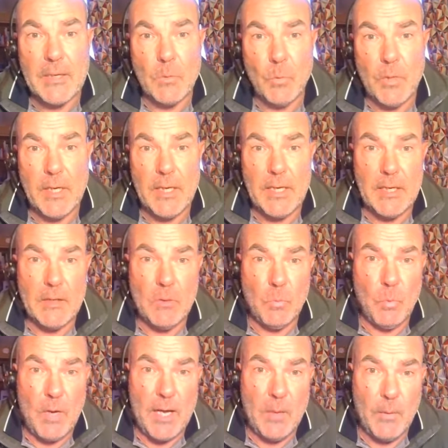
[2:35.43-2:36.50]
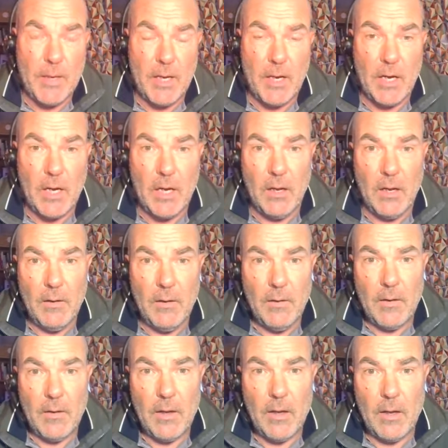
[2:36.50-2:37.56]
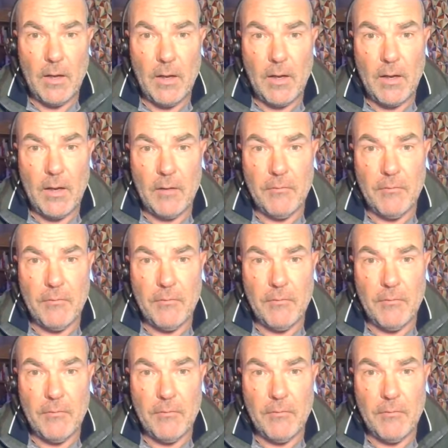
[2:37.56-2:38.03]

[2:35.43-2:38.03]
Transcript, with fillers: with where we are uh,